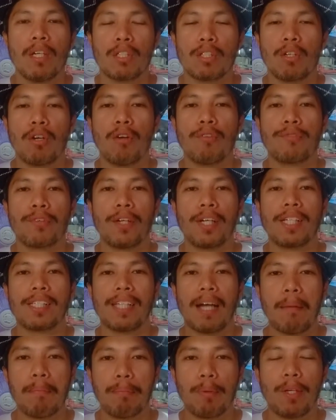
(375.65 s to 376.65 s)
So for
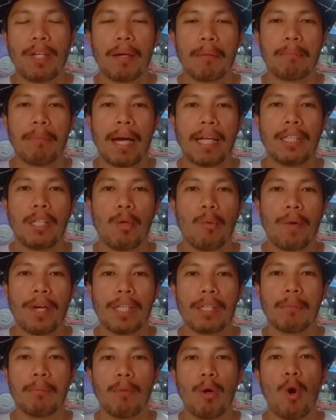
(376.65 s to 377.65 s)
example, ang body
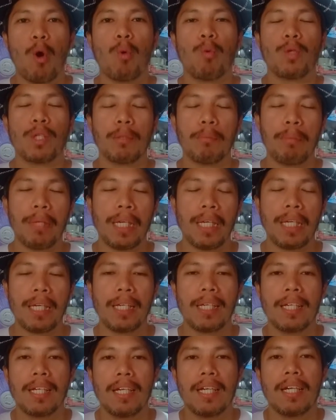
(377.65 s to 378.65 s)
weight mo would
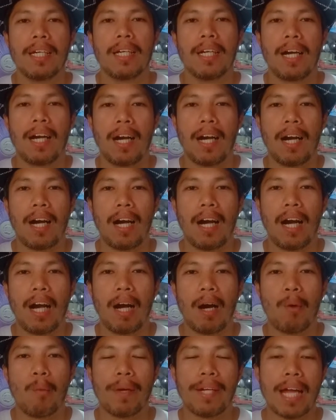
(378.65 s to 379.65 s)
be
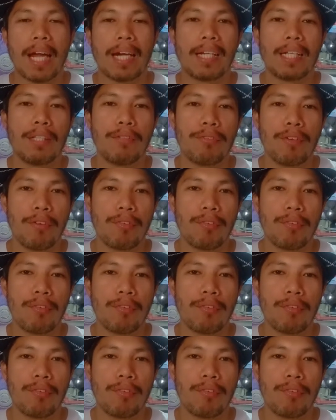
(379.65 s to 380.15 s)
150